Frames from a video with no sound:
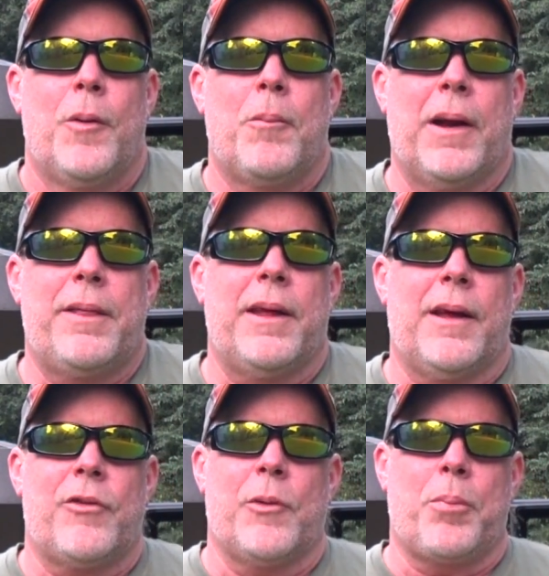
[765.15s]
but I think
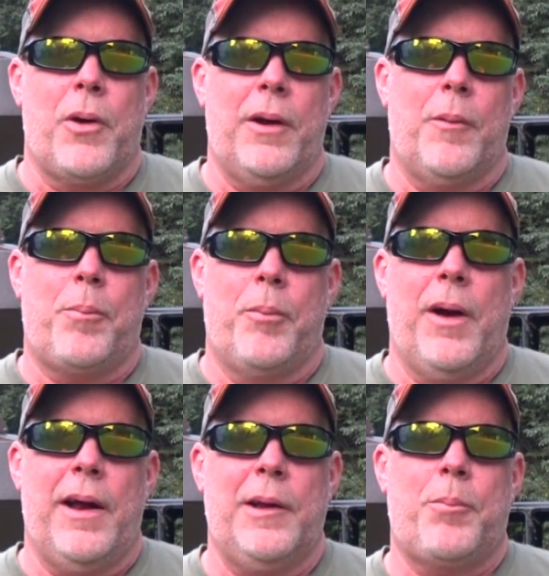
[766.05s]
as the
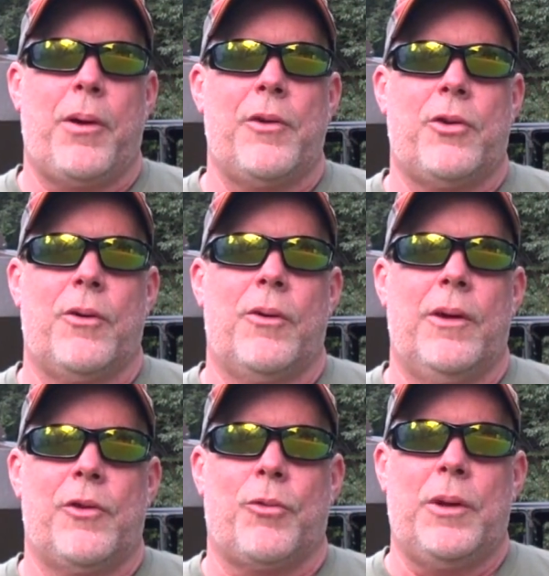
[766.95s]
hunting pressure
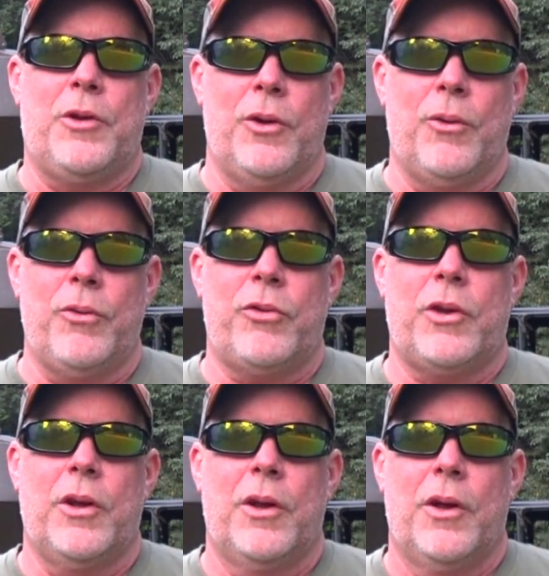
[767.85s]
is reduced,